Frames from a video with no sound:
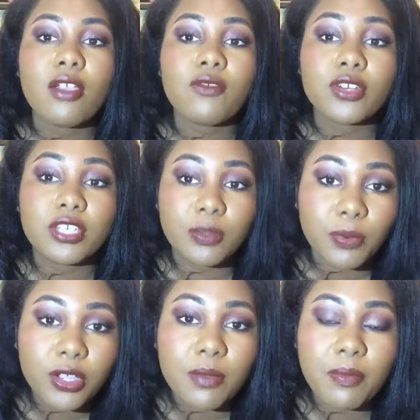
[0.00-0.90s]
For
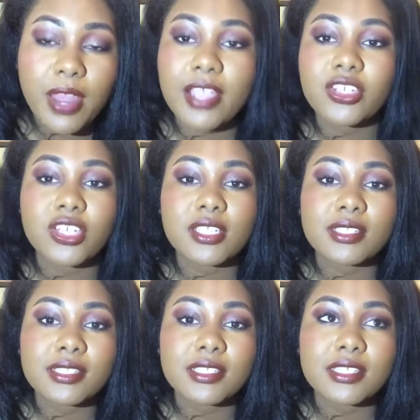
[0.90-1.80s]
deeper
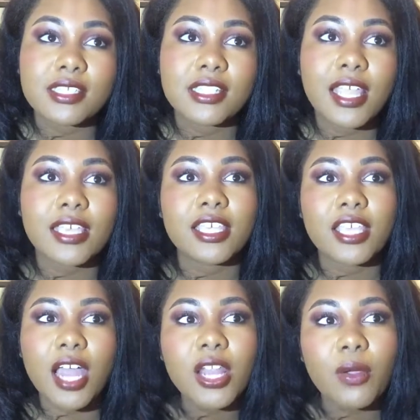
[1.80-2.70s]
complexions, like
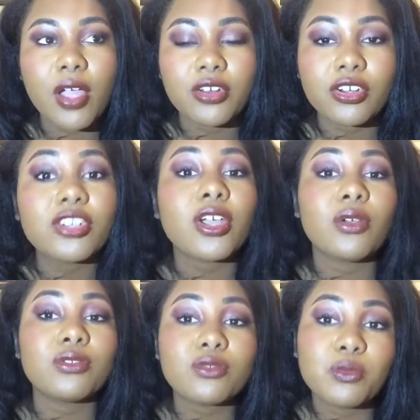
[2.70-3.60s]
yellow
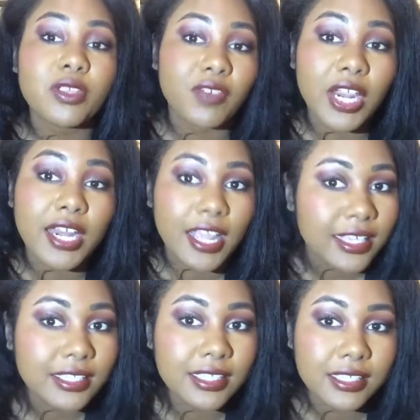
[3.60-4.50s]
undertones would be very
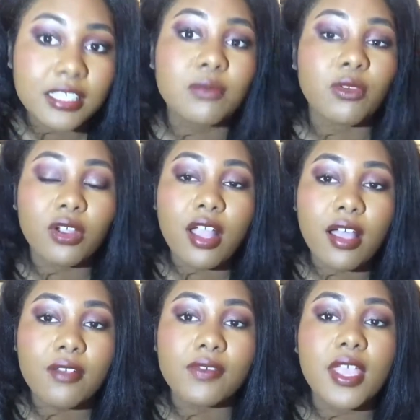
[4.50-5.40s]
nice to see more
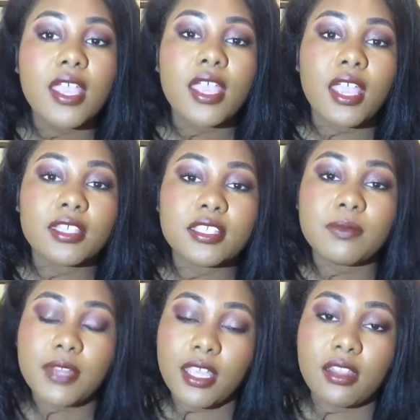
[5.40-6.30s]
of. It
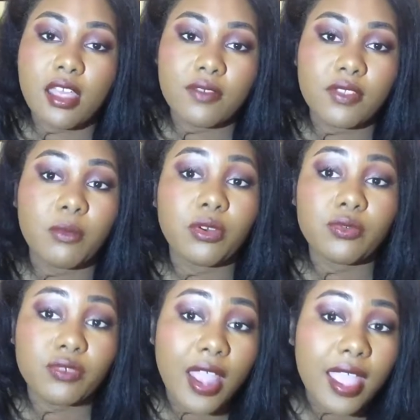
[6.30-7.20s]
seemed like a lot of them
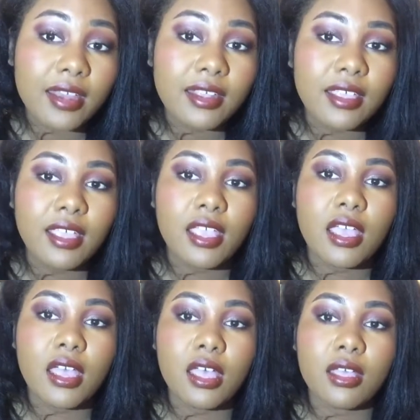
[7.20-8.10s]
were red,
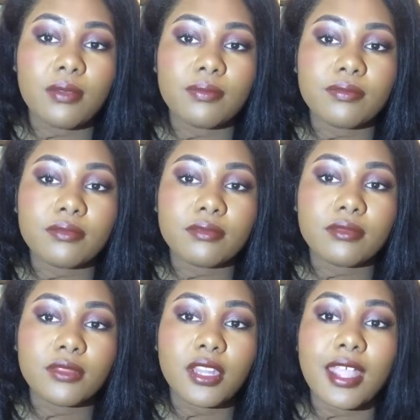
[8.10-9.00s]

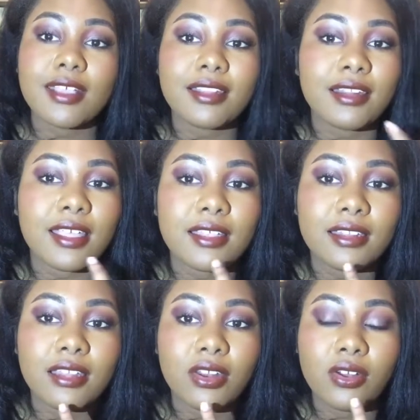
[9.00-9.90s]
like
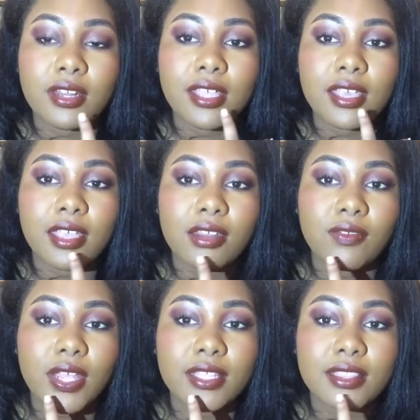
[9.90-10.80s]
literally kind
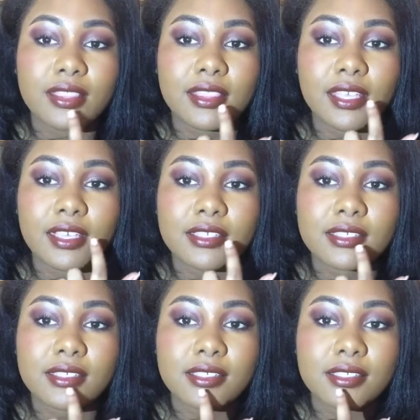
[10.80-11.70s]
of like
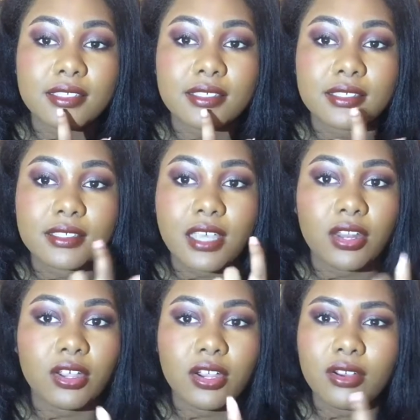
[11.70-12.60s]
this
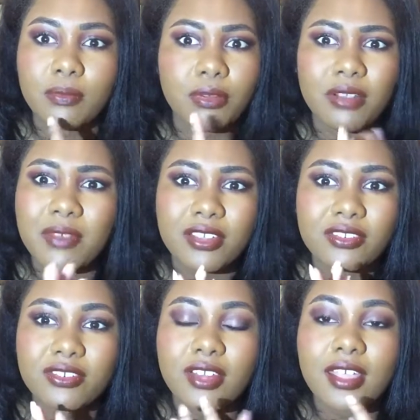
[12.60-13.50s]
color, pretty
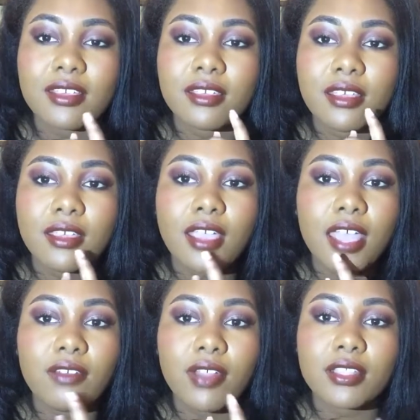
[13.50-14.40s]
much, like
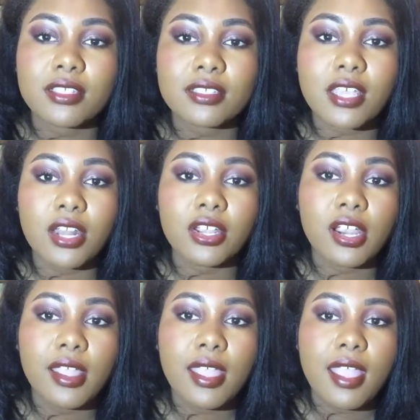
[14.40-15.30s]
kind of like this color.